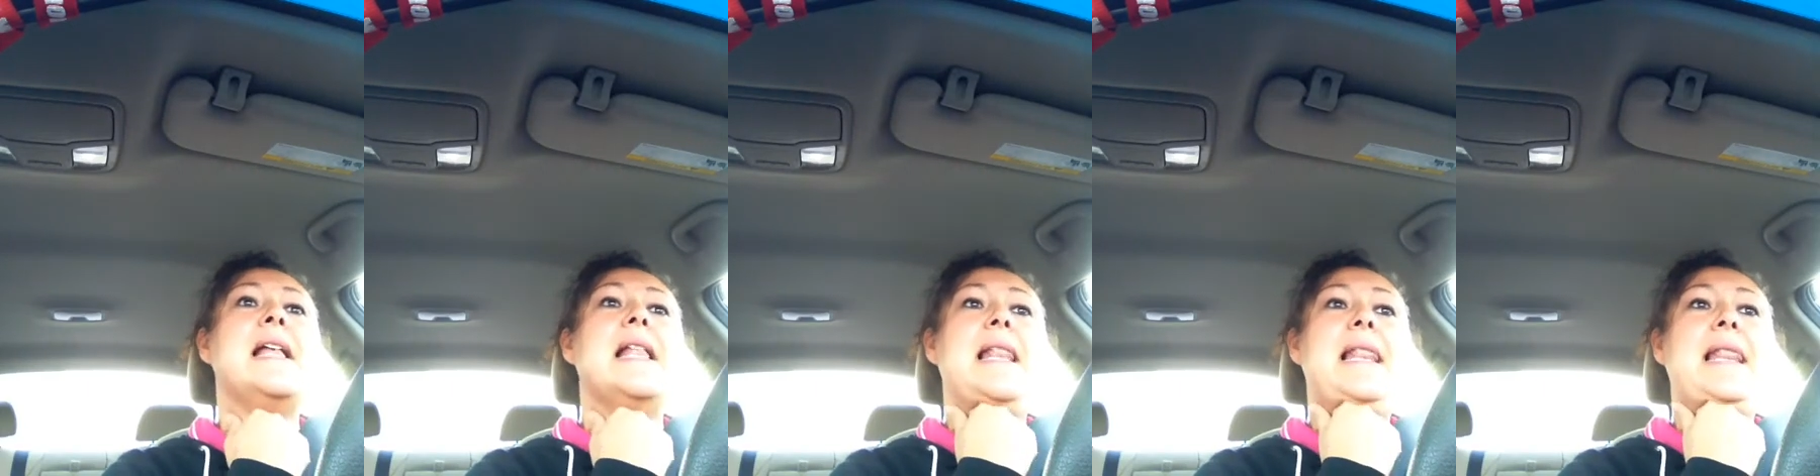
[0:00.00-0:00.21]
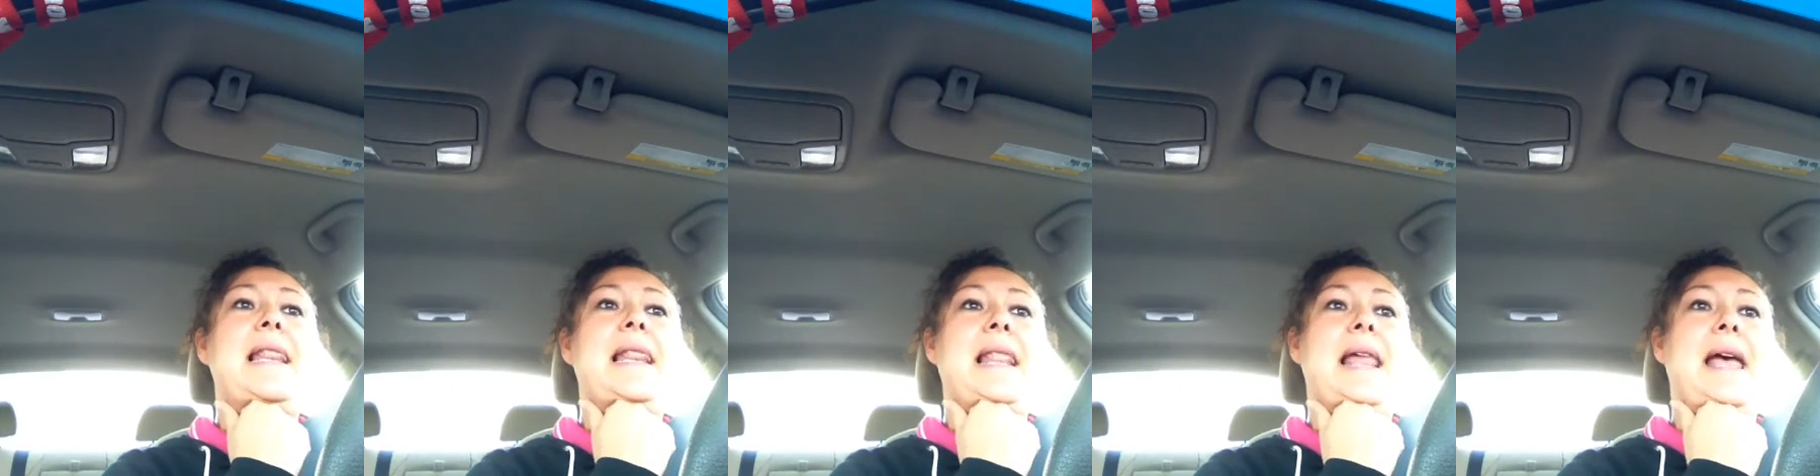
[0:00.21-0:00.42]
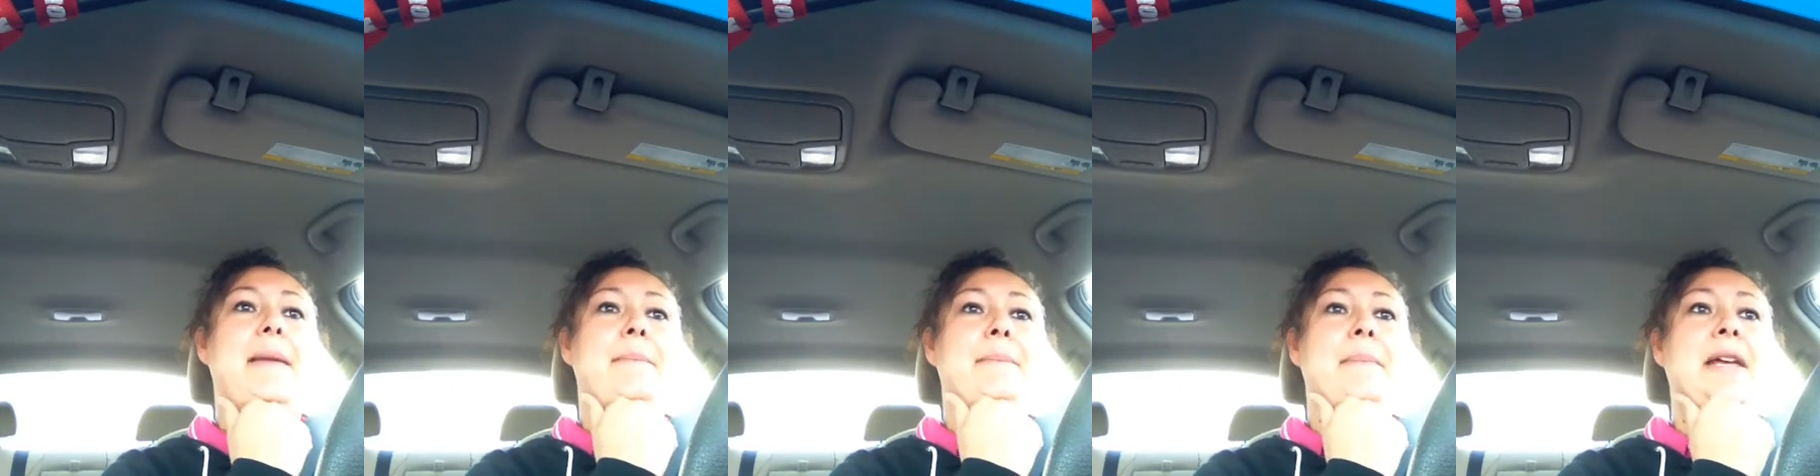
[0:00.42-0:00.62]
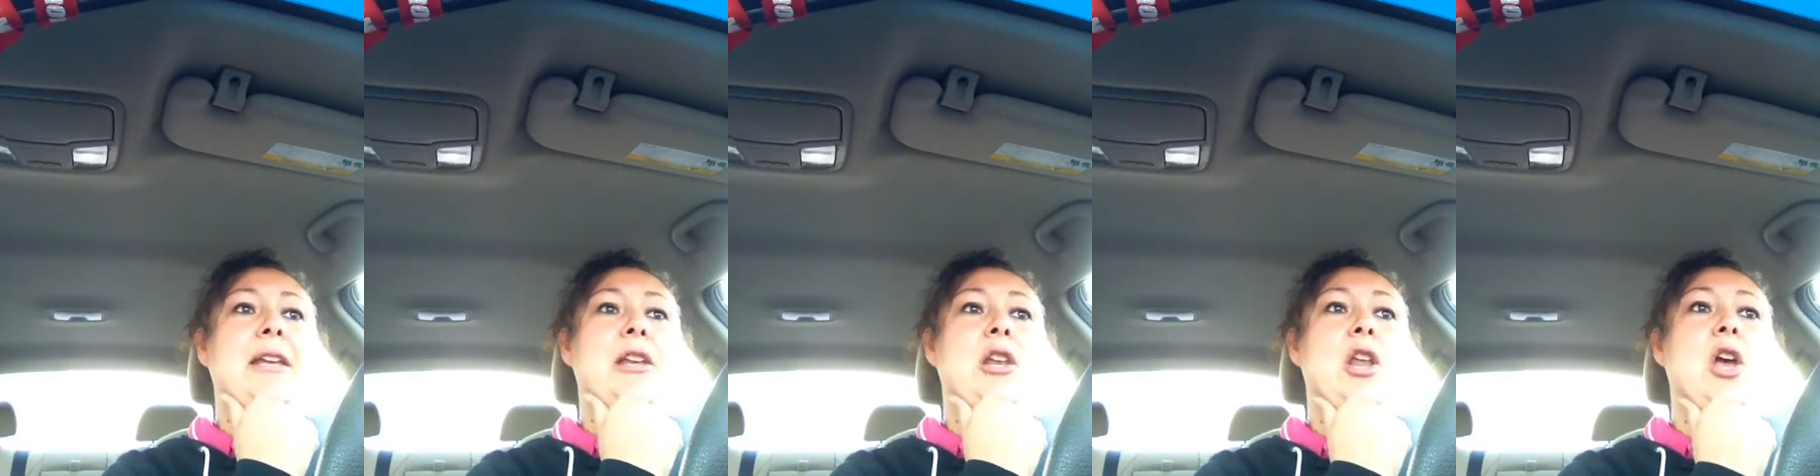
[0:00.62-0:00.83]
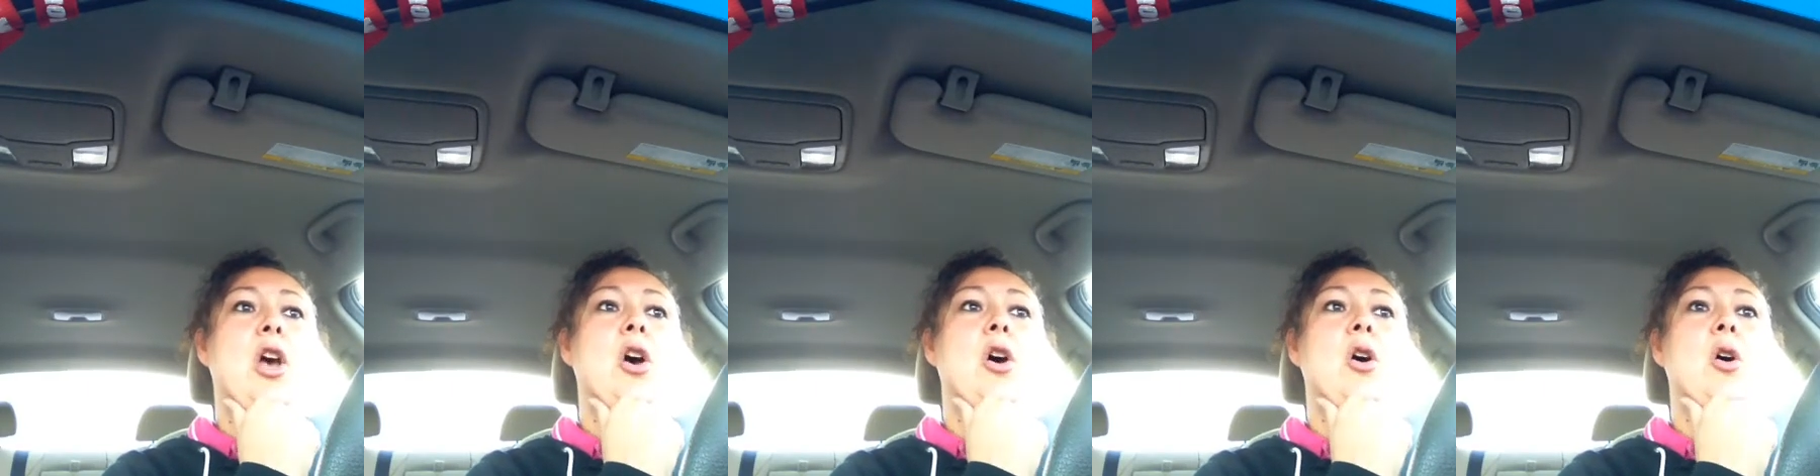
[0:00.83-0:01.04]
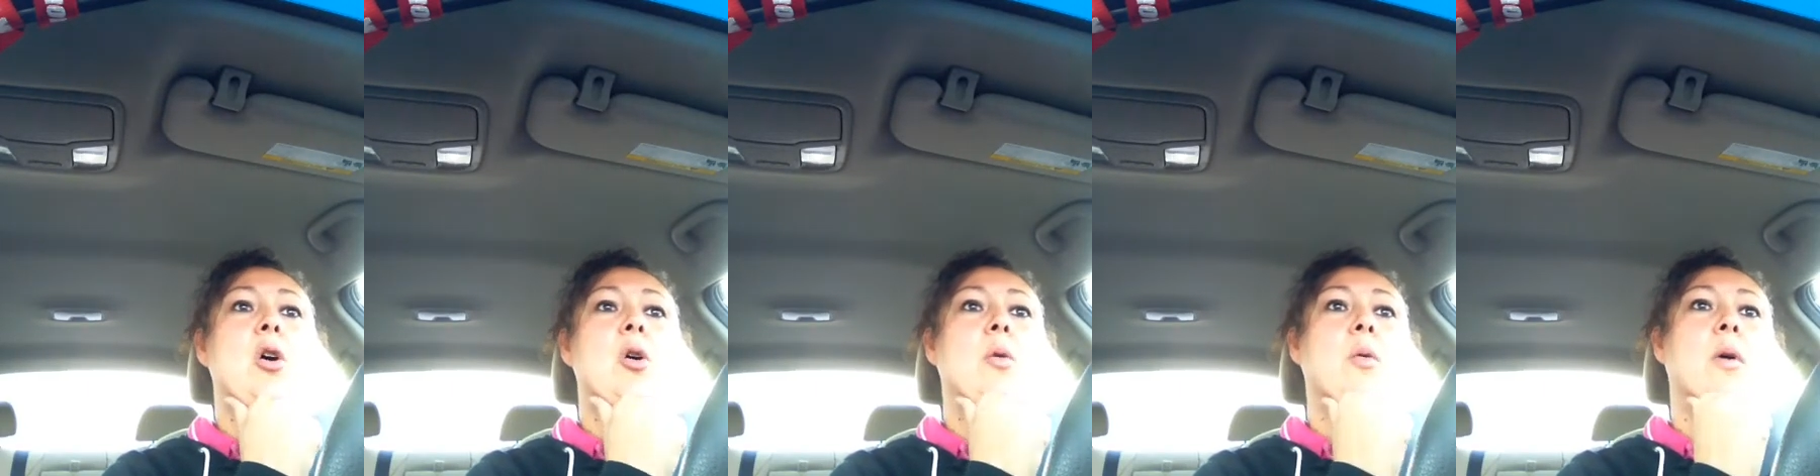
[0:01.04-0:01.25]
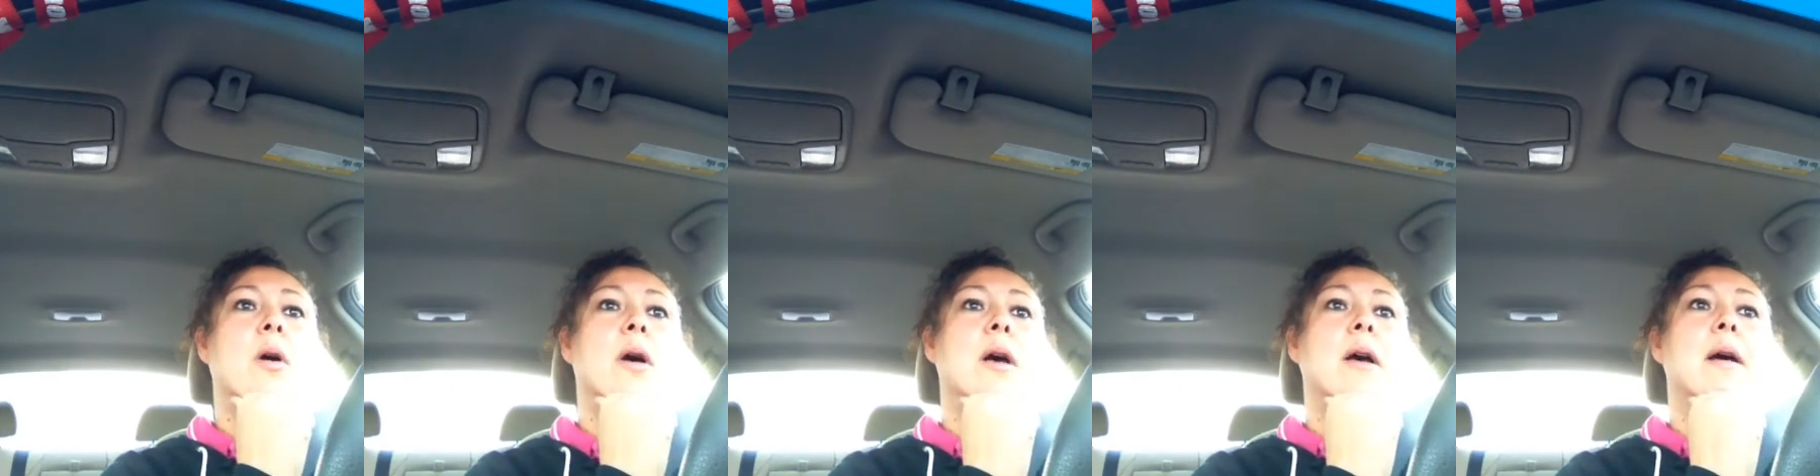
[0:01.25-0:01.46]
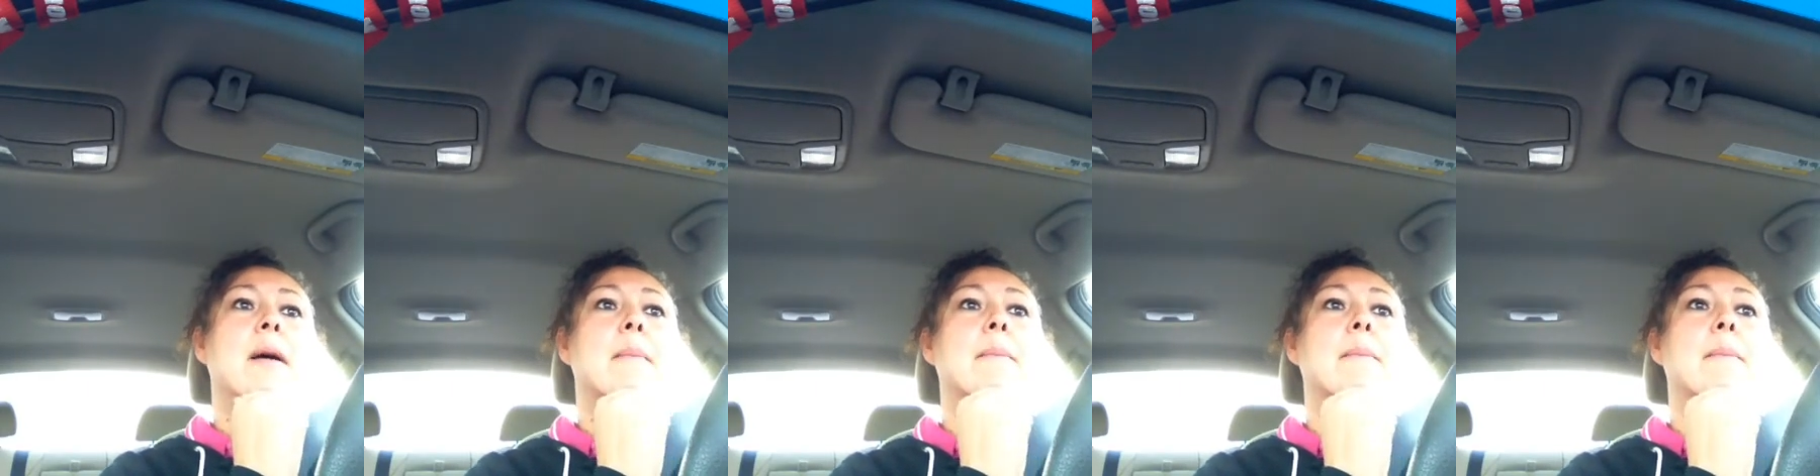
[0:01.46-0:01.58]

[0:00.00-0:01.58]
let me know.